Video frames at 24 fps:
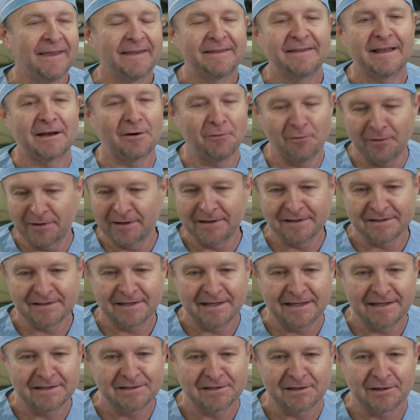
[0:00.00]
Not only is
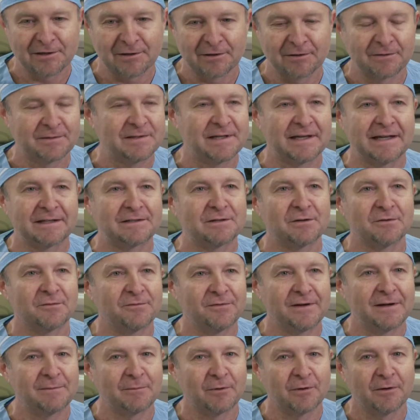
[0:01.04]
it easier to get to the
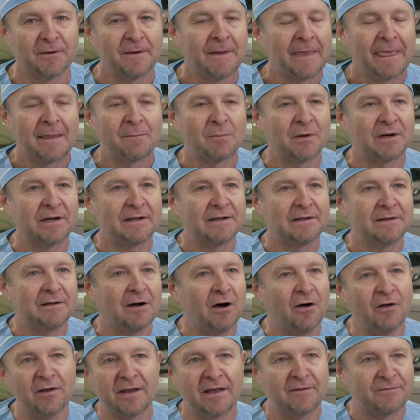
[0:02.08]
femur, but
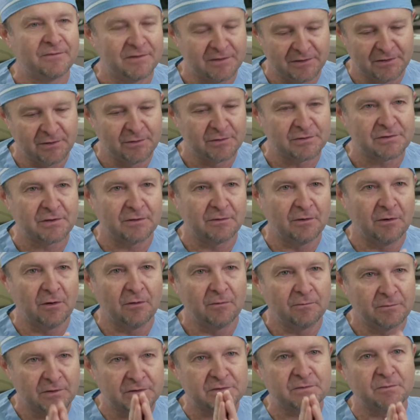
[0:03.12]
all you have to do is
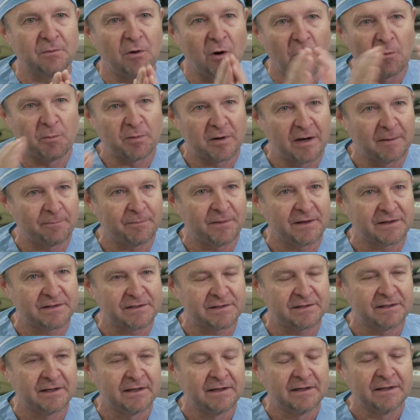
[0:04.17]
just open up
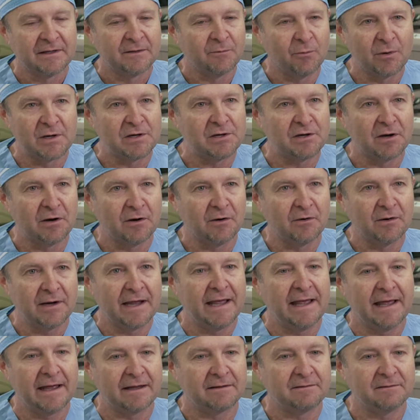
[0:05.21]
this window
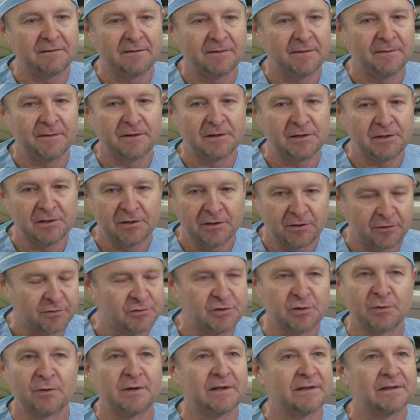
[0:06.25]
and you're
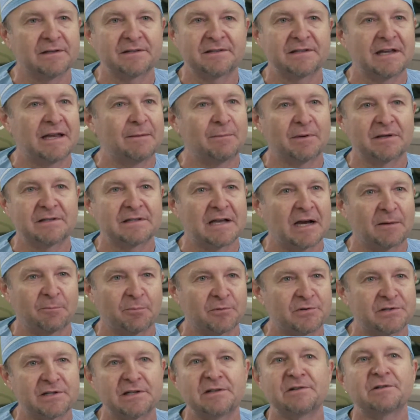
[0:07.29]
doing the same exact
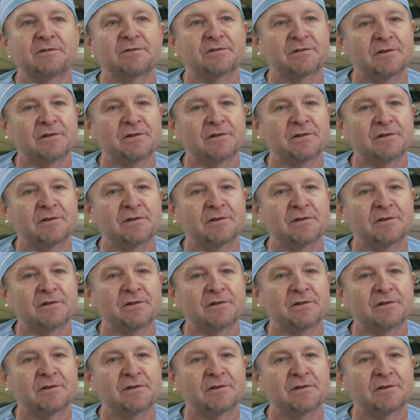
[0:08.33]
procedure.